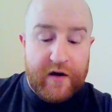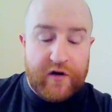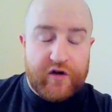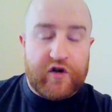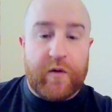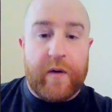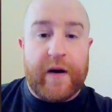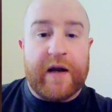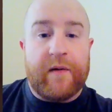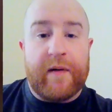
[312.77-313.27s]

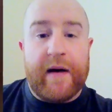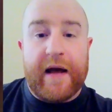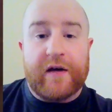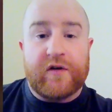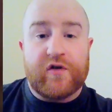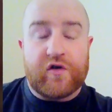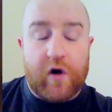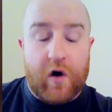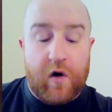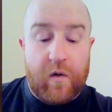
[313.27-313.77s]
So anyway,
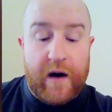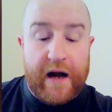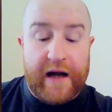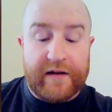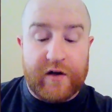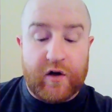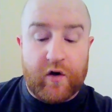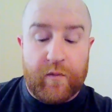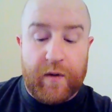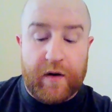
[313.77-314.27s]
so
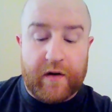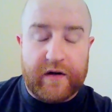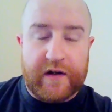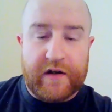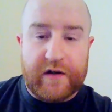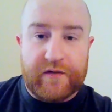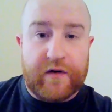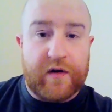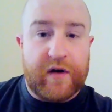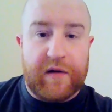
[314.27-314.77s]
ended up on
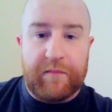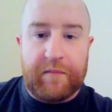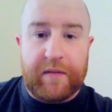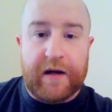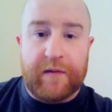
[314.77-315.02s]
these fucking